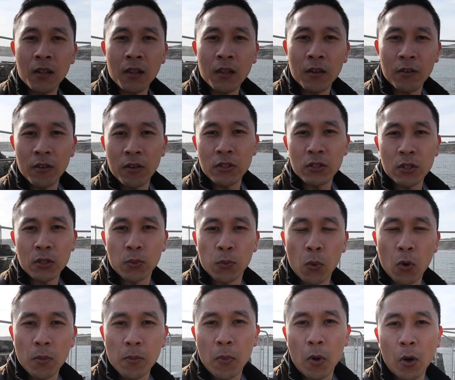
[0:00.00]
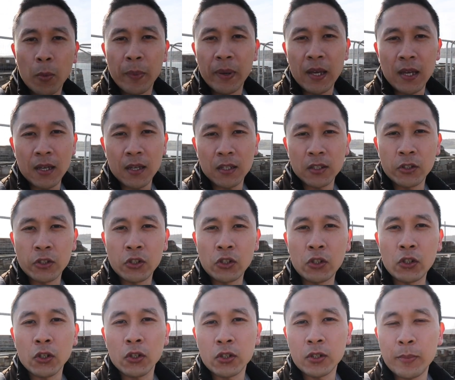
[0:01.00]
There is just one more pier
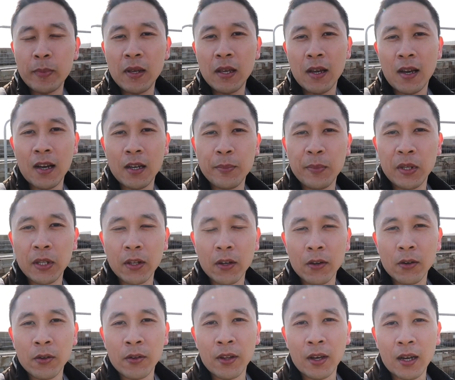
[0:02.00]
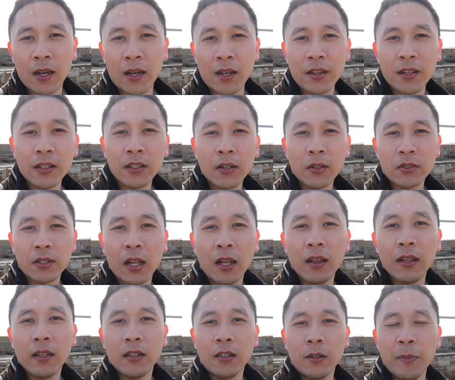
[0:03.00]
just behind me though that I think goes a
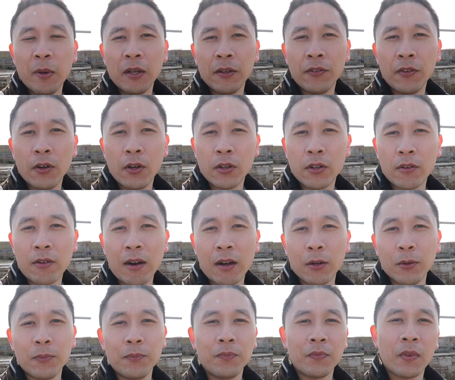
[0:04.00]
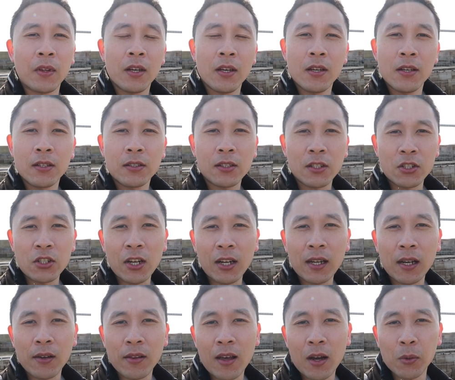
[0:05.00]
little bit further out. So let's
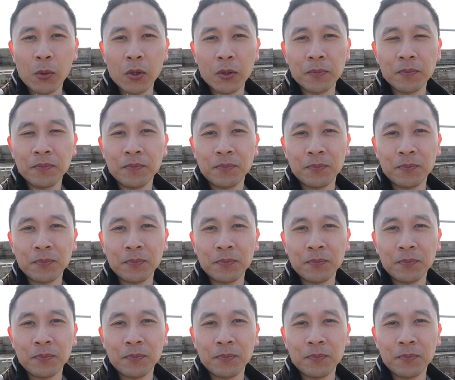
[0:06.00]
check out that one.